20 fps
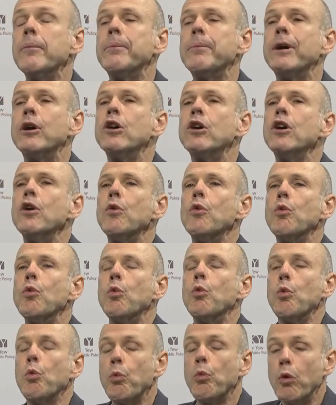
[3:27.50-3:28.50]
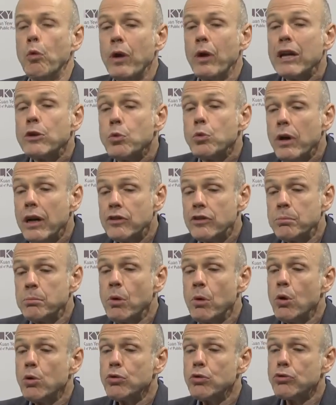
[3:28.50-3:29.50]
But what was
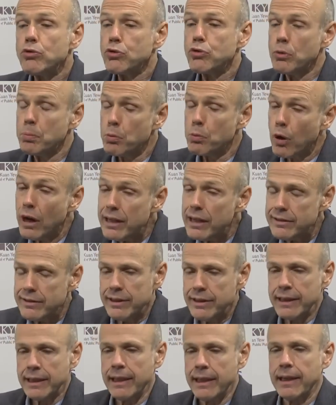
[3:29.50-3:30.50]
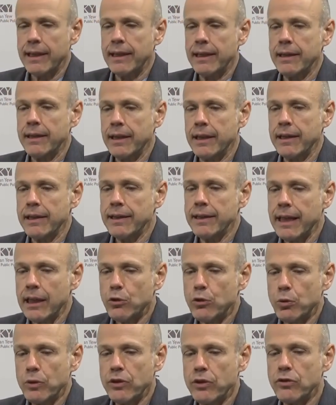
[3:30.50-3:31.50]
most surprising in
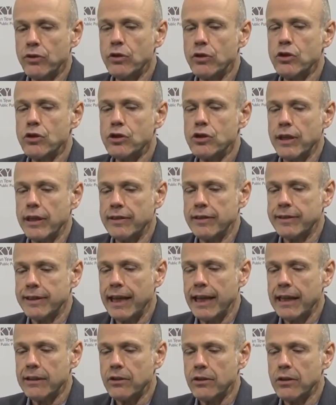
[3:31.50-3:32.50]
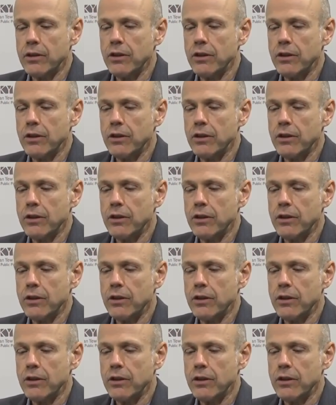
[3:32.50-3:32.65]
that research is that